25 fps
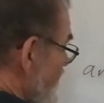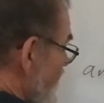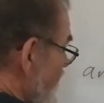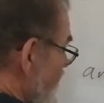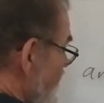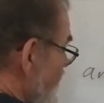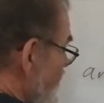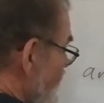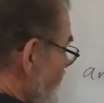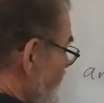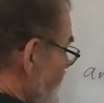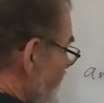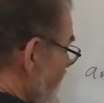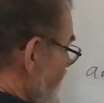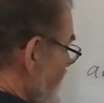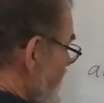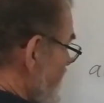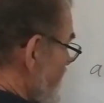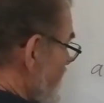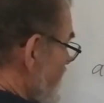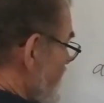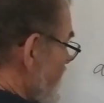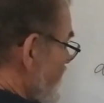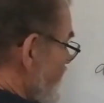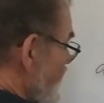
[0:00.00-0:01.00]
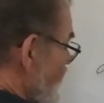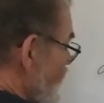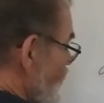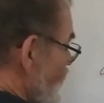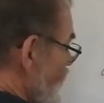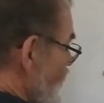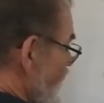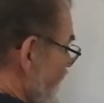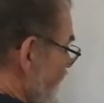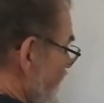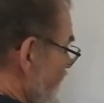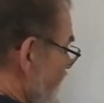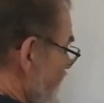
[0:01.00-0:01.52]
over
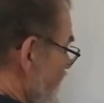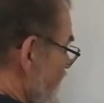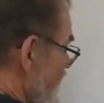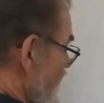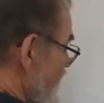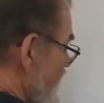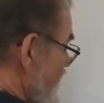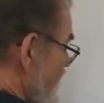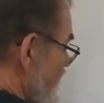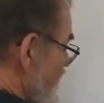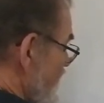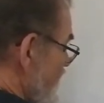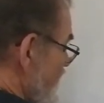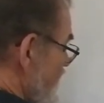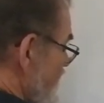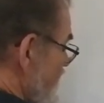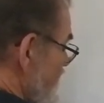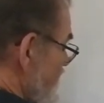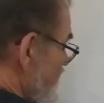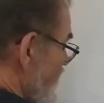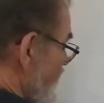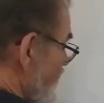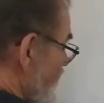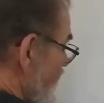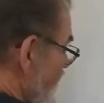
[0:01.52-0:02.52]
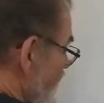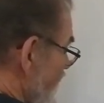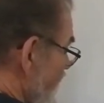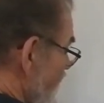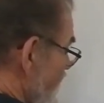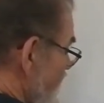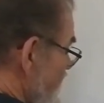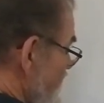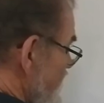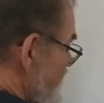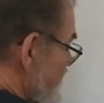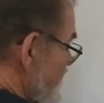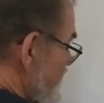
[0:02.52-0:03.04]
1. So
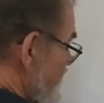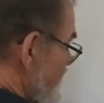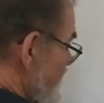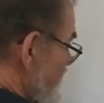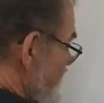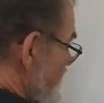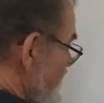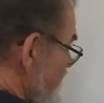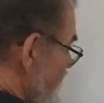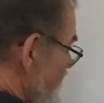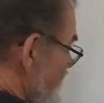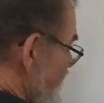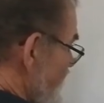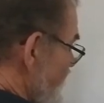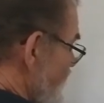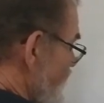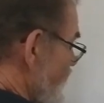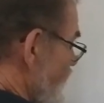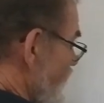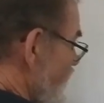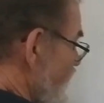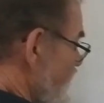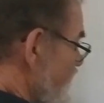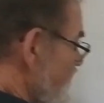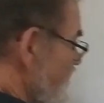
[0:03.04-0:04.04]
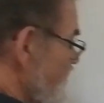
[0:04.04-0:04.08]
x is equal